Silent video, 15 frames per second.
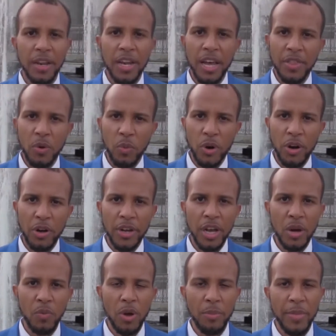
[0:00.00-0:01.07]
Now the World
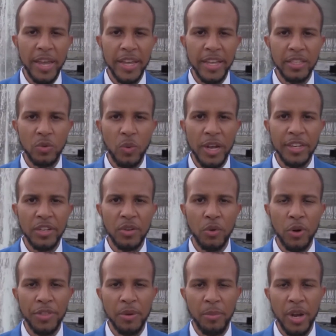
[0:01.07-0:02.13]
Cup will make its way to
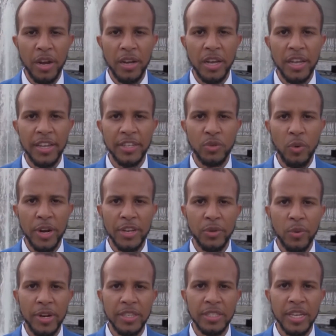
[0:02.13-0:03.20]
North America in
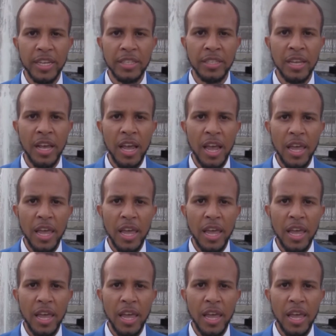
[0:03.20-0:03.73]
2026,